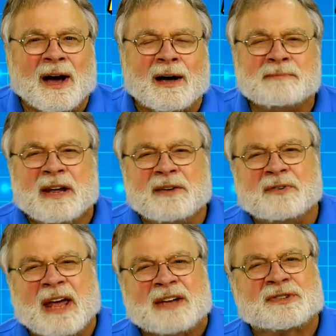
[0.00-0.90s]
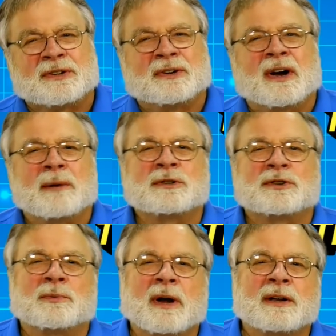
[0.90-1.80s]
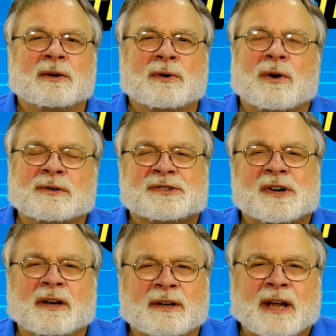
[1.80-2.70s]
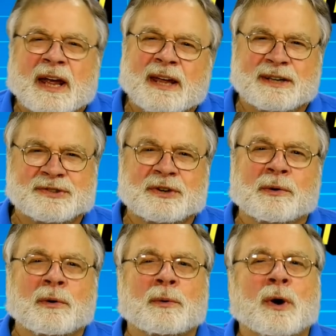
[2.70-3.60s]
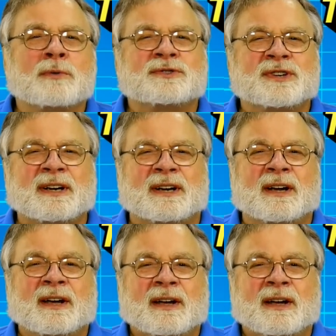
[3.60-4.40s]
I'm Dave Casler, amateur radio call sign K E zero O G,